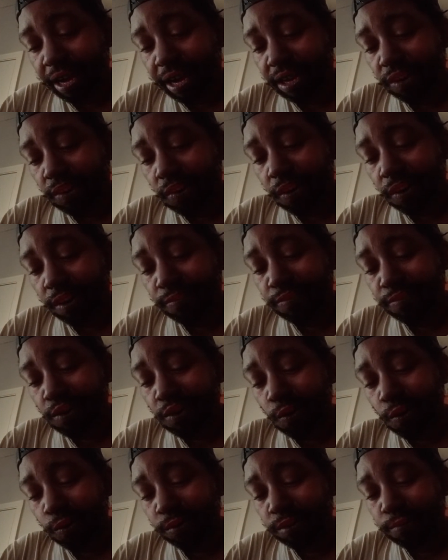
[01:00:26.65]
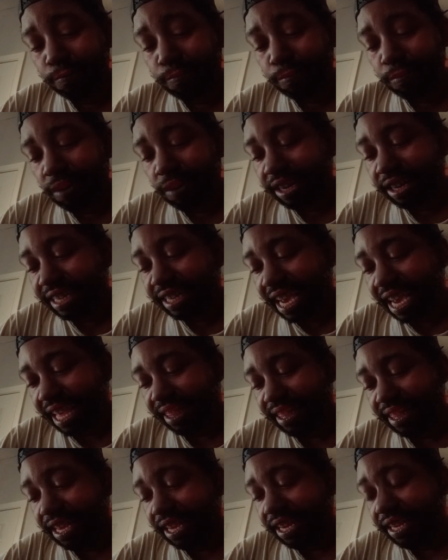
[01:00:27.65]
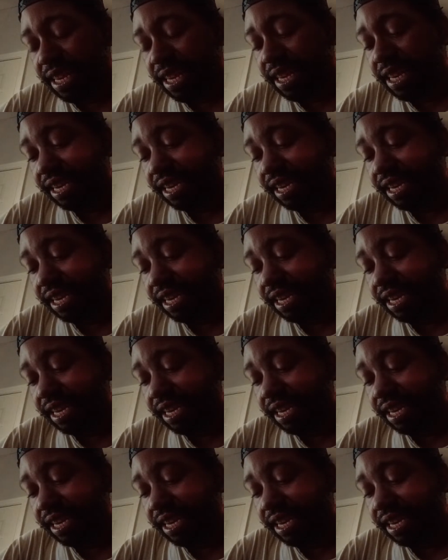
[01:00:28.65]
Gulf Coast Broadcasting